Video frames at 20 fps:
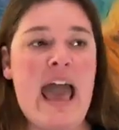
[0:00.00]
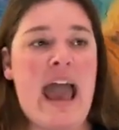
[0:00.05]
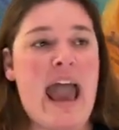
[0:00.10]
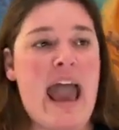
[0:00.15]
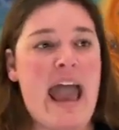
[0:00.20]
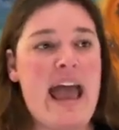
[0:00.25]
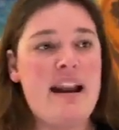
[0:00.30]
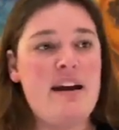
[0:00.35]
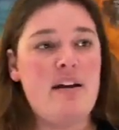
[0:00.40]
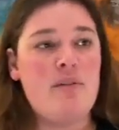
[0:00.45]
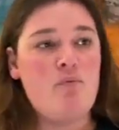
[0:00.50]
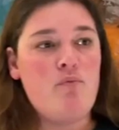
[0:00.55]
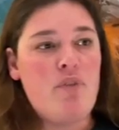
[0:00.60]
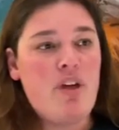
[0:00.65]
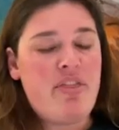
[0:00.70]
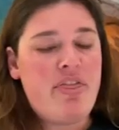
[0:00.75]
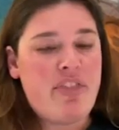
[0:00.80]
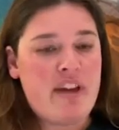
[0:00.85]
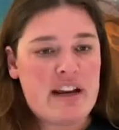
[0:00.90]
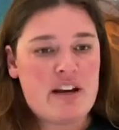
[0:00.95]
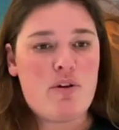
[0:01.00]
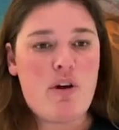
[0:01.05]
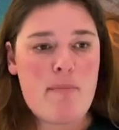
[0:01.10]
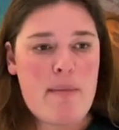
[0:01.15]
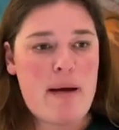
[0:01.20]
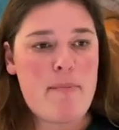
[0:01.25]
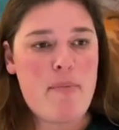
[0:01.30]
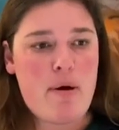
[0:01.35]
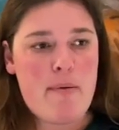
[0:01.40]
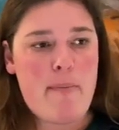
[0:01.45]
And the thing to
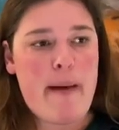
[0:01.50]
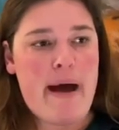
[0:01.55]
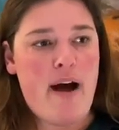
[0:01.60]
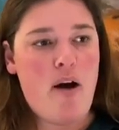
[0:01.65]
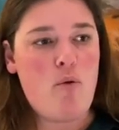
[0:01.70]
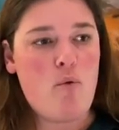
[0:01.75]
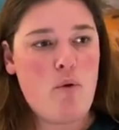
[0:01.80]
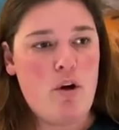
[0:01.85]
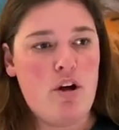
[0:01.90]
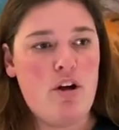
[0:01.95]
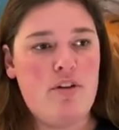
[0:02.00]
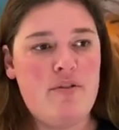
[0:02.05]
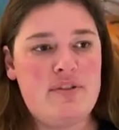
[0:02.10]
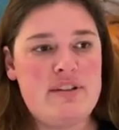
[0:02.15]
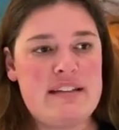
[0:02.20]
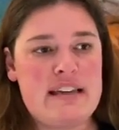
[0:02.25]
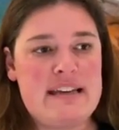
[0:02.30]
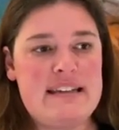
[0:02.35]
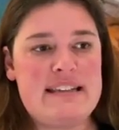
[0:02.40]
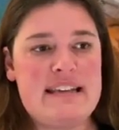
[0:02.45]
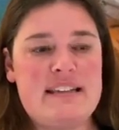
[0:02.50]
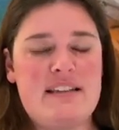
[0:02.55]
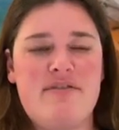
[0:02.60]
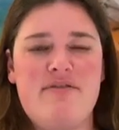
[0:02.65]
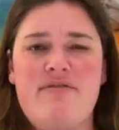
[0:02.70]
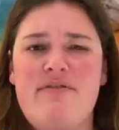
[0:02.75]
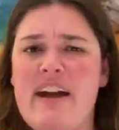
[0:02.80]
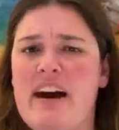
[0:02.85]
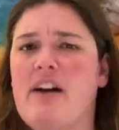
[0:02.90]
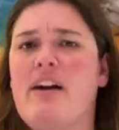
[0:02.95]
remember about wolves is it's a
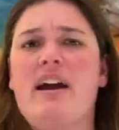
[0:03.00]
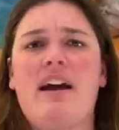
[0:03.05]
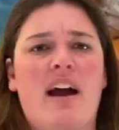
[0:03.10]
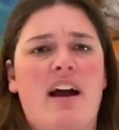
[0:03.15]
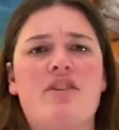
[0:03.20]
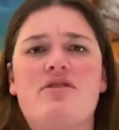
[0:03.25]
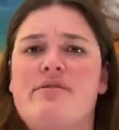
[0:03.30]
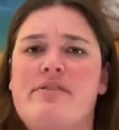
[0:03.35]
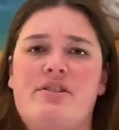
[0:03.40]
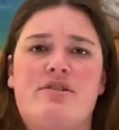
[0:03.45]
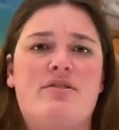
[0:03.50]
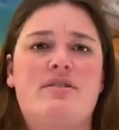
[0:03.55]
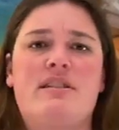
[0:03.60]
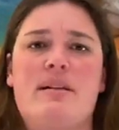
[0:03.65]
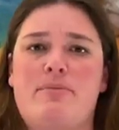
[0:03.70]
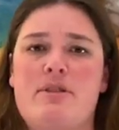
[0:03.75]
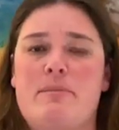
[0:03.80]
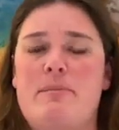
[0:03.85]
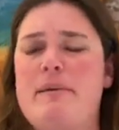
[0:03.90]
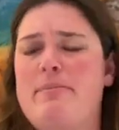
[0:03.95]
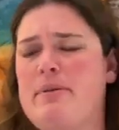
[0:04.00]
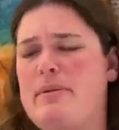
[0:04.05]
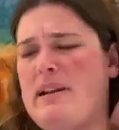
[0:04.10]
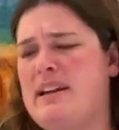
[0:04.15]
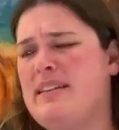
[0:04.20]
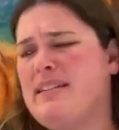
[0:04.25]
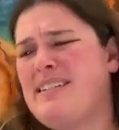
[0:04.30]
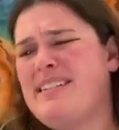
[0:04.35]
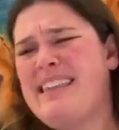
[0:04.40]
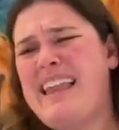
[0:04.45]
very controversial subject. People
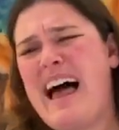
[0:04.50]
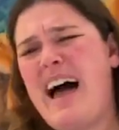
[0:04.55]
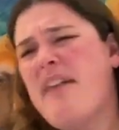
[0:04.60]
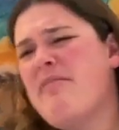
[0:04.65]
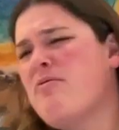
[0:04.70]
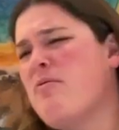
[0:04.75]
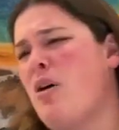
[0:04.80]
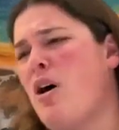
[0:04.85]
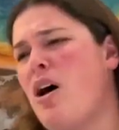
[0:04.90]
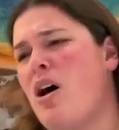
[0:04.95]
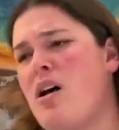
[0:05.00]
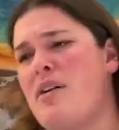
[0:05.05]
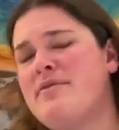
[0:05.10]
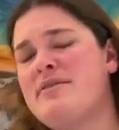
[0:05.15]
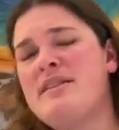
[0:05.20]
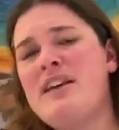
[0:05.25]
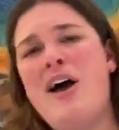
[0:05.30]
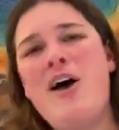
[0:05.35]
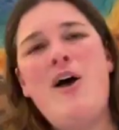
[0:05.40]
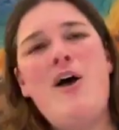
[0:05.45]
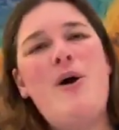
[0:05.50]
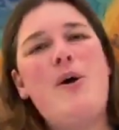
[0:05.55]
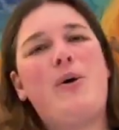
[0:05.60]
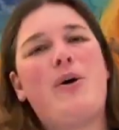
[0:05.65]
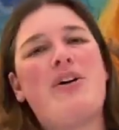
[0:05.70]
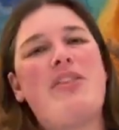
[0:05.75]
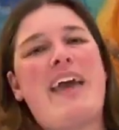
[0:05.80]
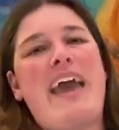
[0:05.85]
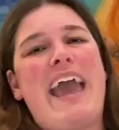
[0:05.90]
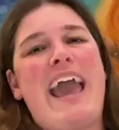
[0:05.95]
either love wolves
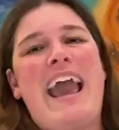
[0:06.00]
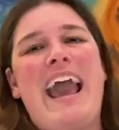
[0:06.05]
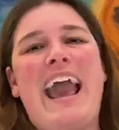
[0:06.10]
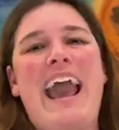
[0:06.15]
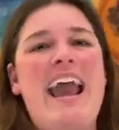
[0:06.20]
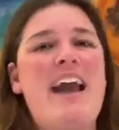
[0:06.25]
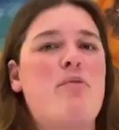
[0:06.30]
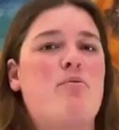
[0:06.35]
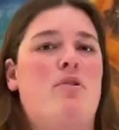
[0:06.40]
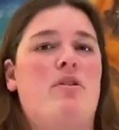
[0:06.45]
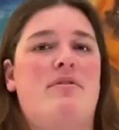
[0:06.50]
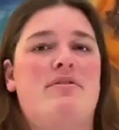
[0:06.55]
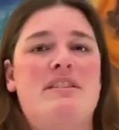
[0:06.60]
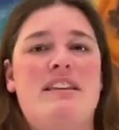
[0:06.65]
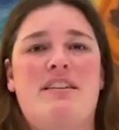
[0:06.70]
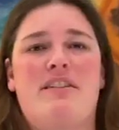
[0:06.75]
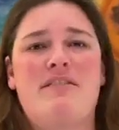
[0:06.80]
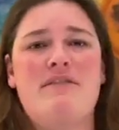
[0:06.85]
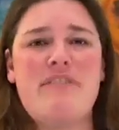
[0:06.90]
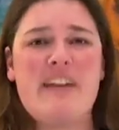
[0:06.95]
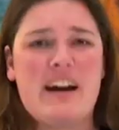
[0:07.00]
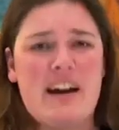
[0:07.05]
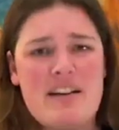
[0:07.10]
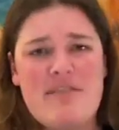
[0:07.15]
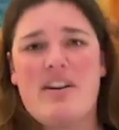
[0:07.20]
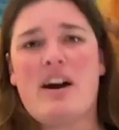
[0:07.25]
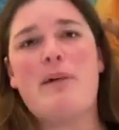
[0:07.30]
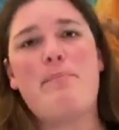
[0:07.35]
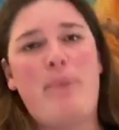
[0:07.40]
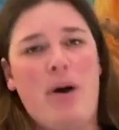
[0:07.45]
or they hate wolves, and they're very,
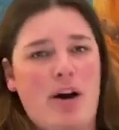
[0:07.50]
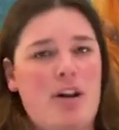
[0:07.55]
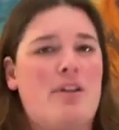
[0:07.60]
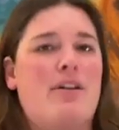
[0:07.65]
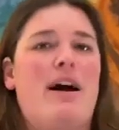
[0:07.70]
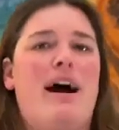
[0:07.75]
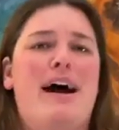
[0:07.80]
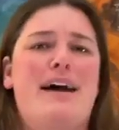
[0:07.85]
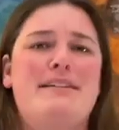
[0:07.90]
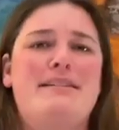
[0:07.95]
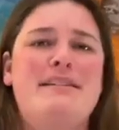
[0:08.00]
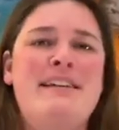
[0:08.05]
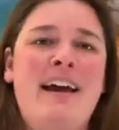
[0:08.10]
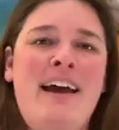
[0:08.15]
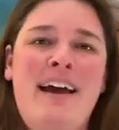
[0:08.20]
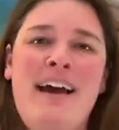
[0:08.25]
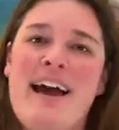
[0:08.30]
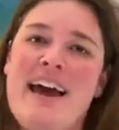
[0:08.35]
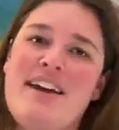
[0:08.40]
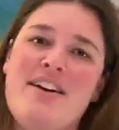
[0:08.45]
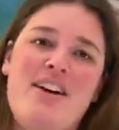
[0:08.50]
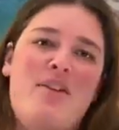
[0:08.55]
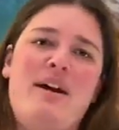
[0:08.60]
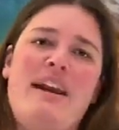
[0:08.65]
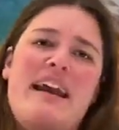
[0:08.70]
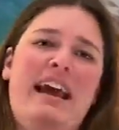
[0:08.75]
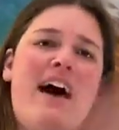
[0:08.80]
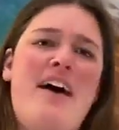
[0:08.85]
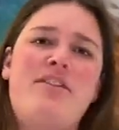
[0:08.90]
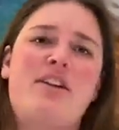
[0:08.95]
very polarized. I don't know
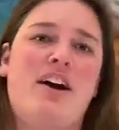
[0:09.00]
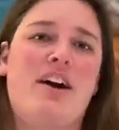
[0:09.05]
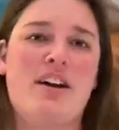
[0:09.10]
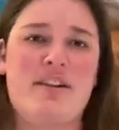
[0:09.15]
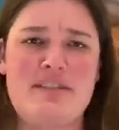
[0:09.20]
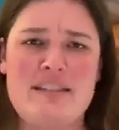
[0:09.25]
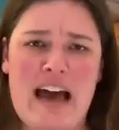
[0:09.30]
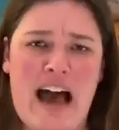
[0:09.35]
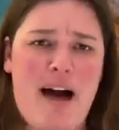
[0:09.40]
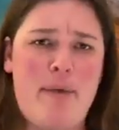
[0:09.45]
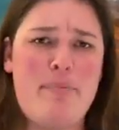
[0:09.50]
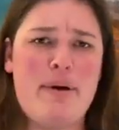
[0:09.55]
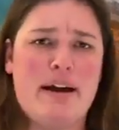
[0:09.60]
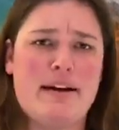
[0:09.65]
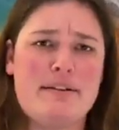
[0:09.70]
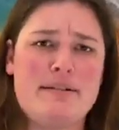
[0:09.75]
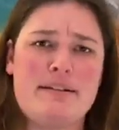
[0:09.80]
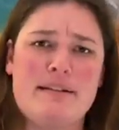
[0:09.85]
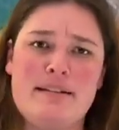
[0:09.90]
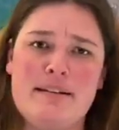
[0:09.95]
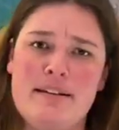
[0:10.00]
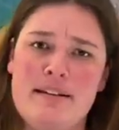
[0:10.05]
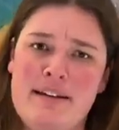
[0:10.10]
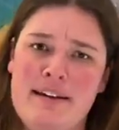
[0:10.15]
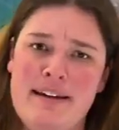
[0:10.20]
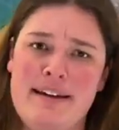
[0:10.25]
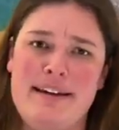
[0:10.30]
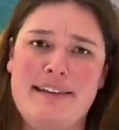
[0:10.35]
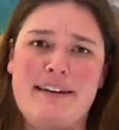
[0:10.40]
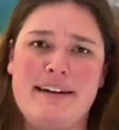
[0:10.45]
any other topics
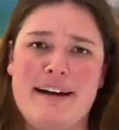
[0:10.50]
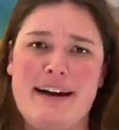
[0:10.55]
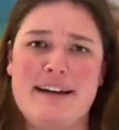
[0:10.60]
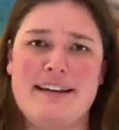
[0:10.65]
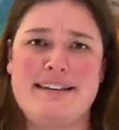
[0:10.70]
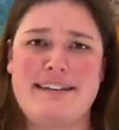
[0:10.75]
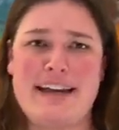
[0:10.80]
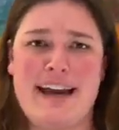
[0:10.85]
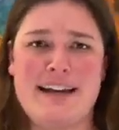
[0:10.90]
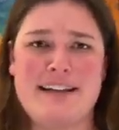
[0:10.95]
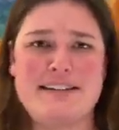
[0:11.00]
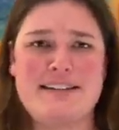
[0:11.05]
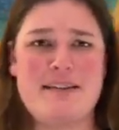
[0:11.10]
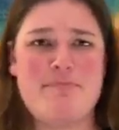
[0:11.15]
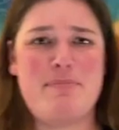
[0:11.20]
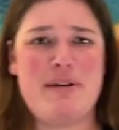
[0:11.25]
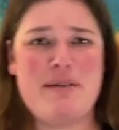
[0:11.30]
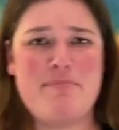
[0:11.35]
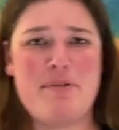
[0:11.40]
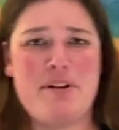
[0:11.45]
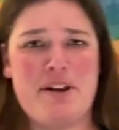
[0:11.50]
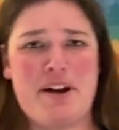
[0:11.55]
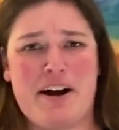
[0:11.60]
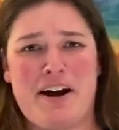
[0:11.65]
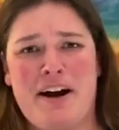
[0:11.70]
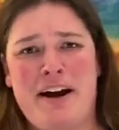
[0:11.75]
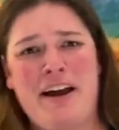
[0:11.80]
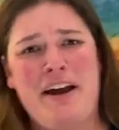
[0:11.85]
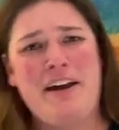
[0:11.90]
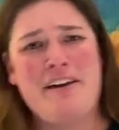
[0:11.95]
in the United States that people
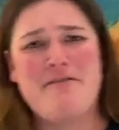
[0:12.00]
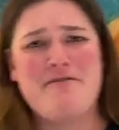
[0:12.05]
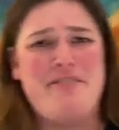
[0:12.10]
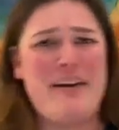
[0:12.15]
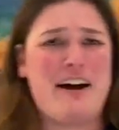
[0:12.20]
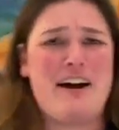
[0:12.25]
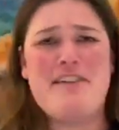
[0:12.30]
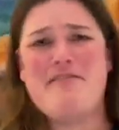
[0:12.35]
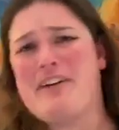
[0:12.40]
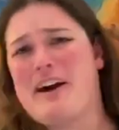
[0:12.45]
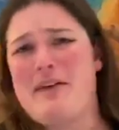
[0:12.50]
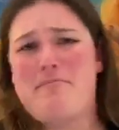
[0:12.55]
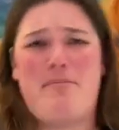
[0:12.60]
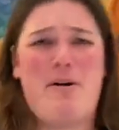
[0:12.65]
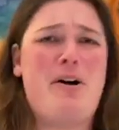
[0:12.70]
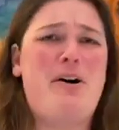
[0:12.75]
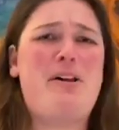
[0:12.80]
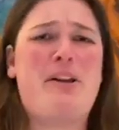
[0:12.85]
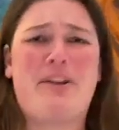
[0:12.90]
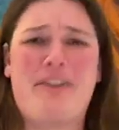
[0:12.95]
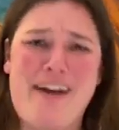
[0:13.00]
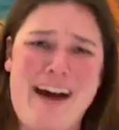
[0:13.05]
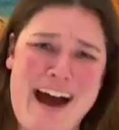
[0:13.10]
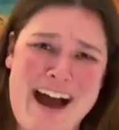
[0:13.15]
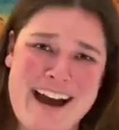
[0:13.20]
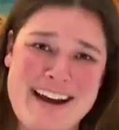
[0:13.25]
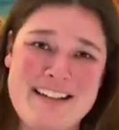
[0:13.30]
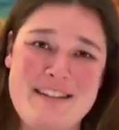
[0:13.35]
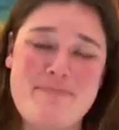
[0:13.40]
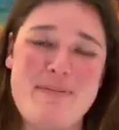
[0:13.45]
are very, very
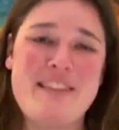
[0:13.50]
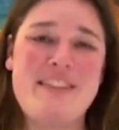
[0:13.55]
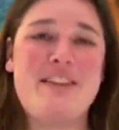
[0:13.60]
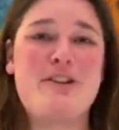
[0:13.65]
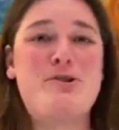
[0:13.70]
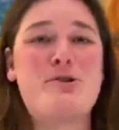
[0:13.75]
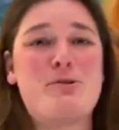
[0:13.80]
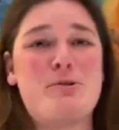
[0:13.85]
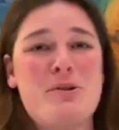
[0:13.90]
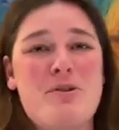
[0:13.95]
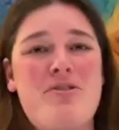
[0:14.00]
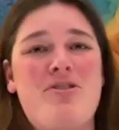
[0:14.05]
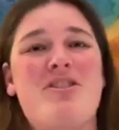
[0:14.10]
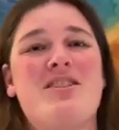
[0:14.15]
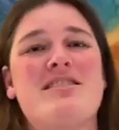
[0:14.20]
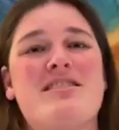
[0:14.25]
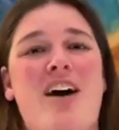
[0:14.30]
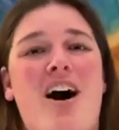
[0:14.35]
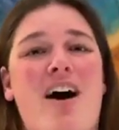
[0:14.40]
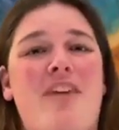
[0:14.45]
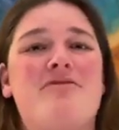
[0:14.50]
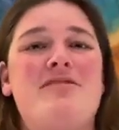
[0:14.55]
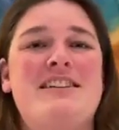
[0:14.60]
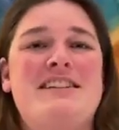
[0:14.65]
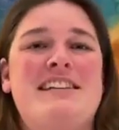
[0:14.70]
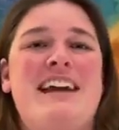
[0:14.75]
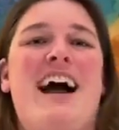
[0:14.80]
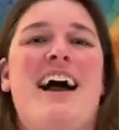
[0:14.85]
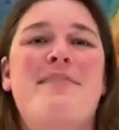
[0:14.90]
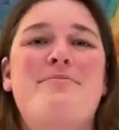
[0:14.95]
polarized, but the truth is
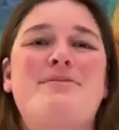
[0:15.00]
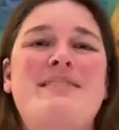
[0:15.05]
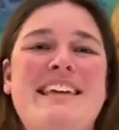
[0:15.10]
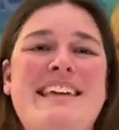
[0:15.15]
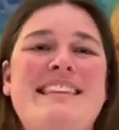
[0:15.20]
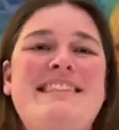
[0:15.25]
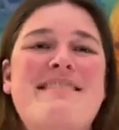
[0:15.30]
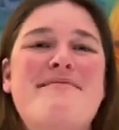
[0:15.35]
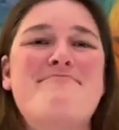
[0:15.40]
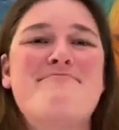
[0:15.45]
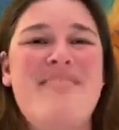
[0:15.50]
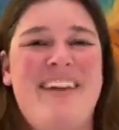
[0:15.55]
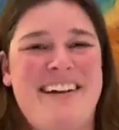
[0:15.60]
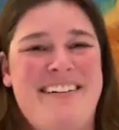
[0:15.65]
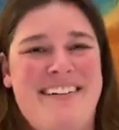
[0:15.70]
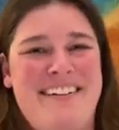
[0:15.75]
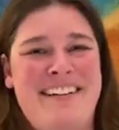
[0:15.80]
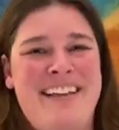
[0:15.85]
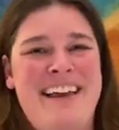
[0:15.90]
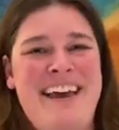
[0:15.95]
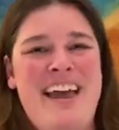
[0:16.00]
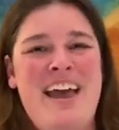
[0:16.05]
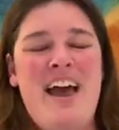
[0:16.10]
oftentimes in the middle.